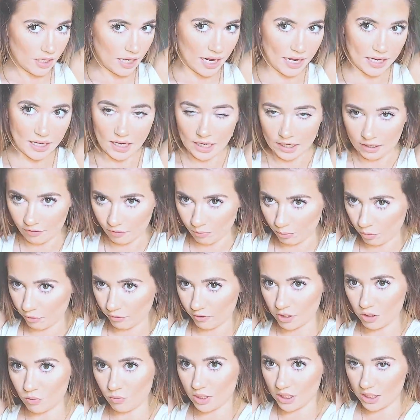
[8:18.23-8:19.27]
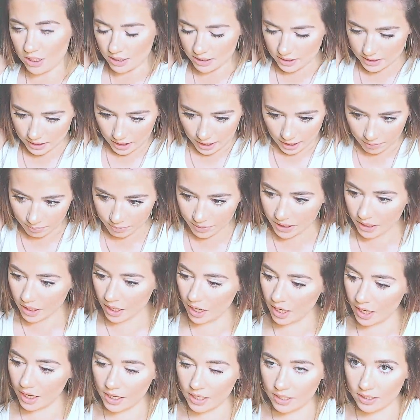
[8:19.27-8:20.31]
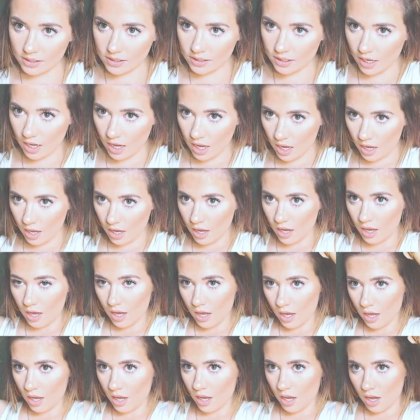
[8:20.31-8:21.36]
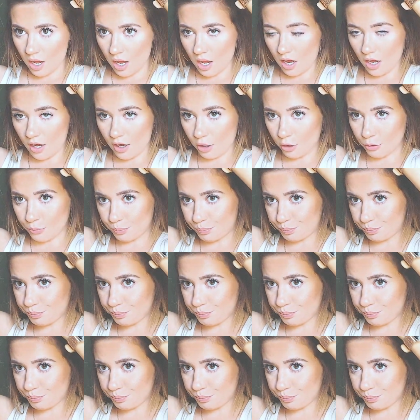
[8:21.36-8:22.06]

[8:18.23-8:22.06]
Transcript: and kind of move this one to the side, because I